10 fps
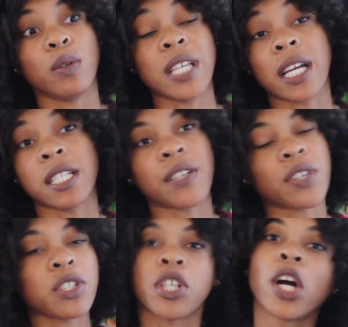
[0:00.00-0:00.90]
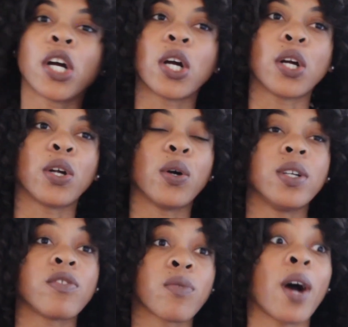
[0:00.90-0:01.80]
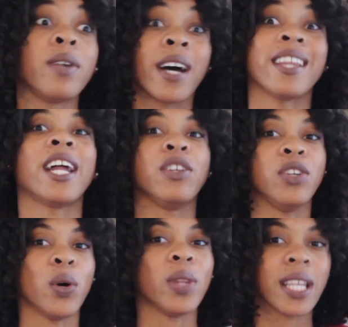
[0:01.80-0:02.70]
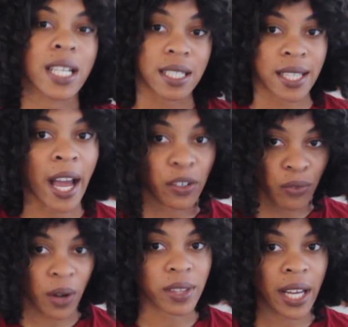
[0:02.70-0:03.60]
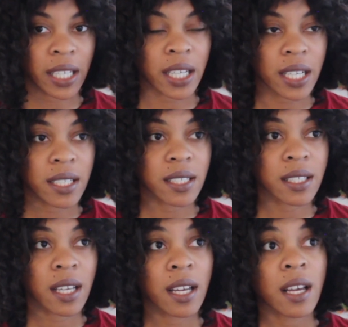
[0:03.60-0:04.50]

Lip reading: take a different turn or go a different route now that I know the exact route that it is.